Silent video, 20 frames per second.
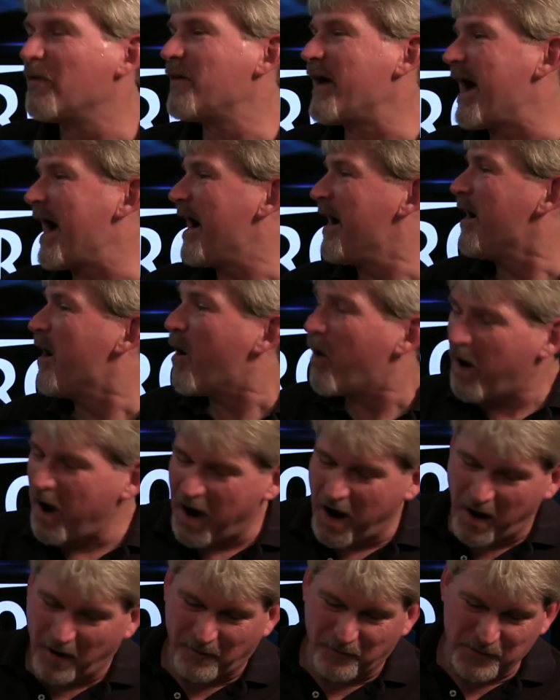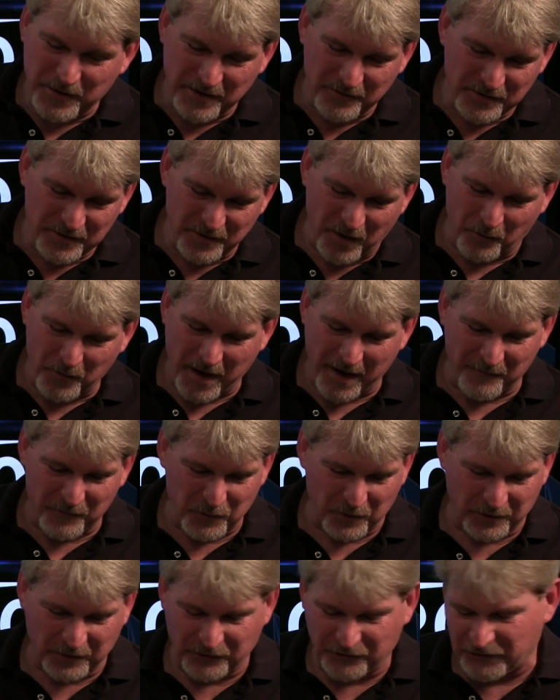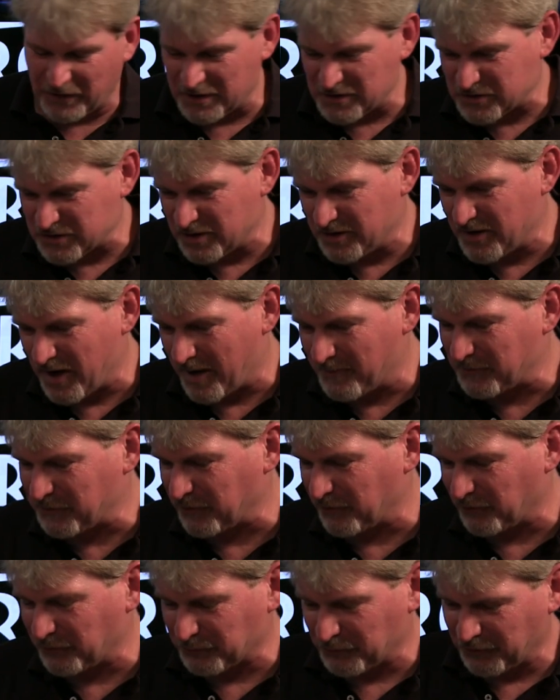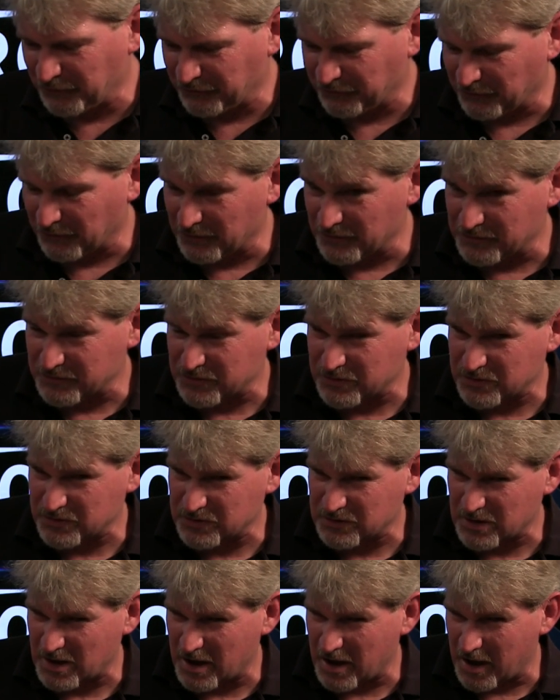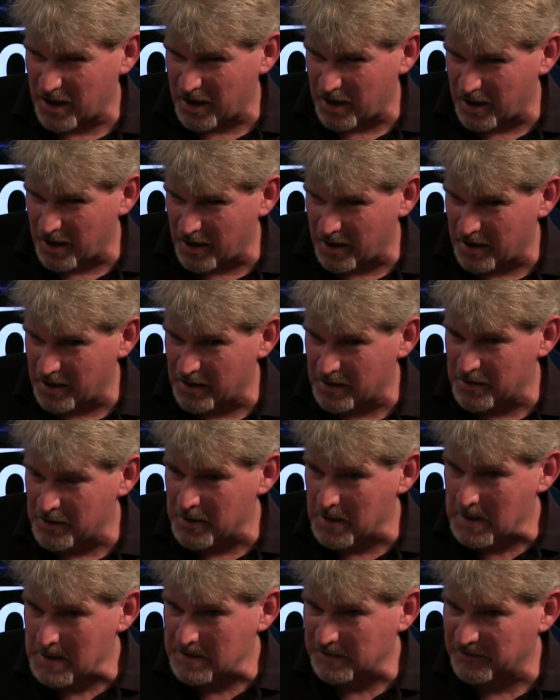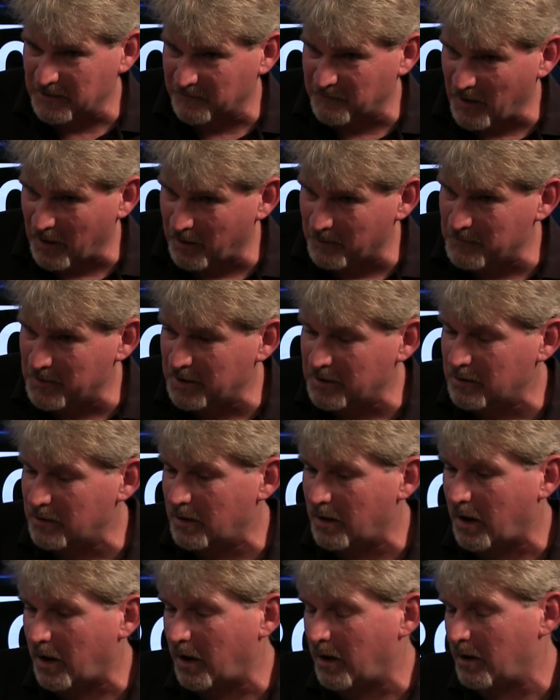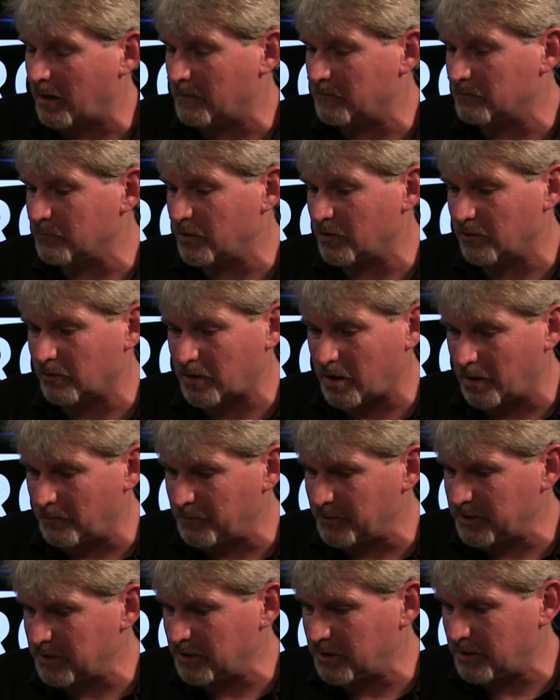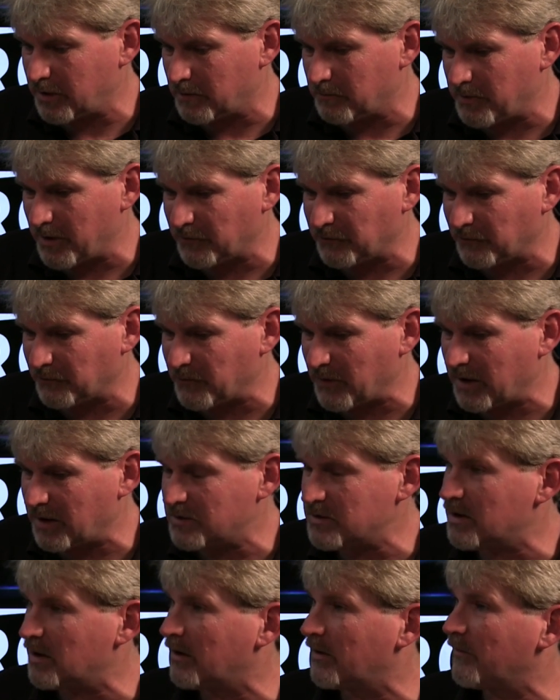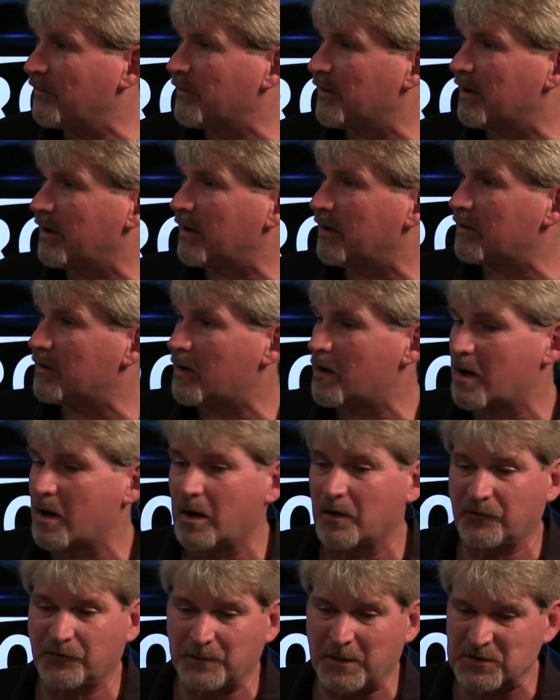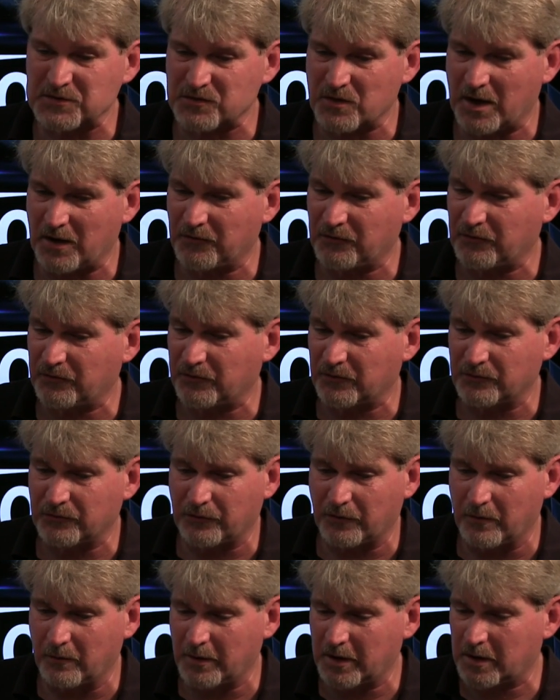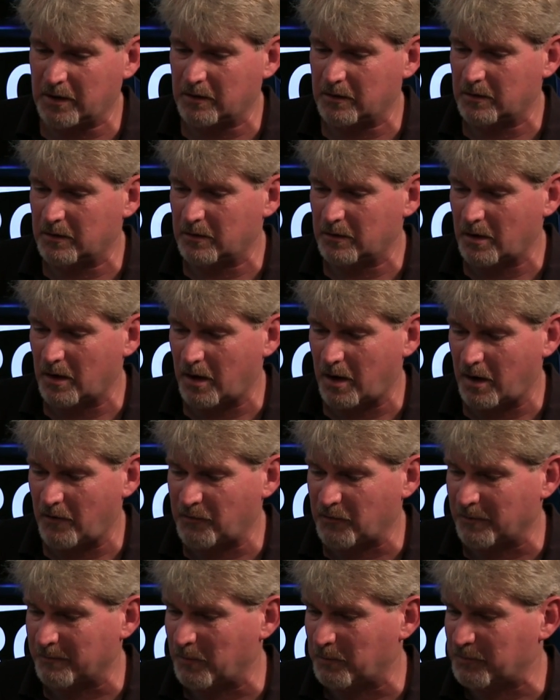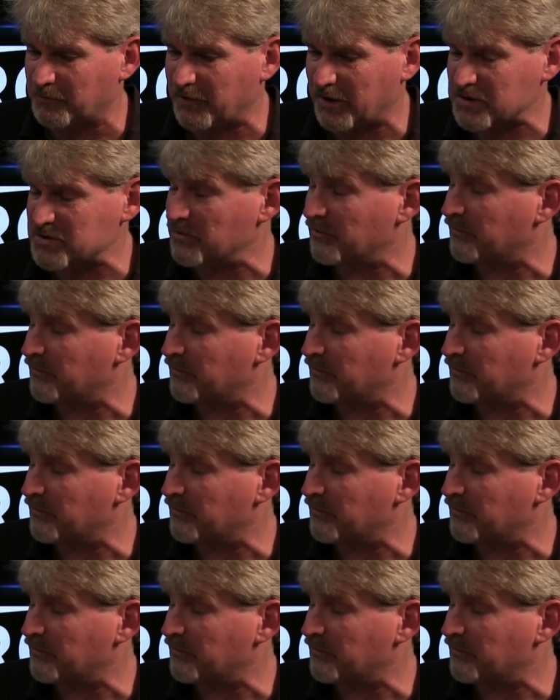that well, we you know we have an organization, uh, materials research and development, um, little company in Pennsylvania that uh, specializes in doing uh, thermal protection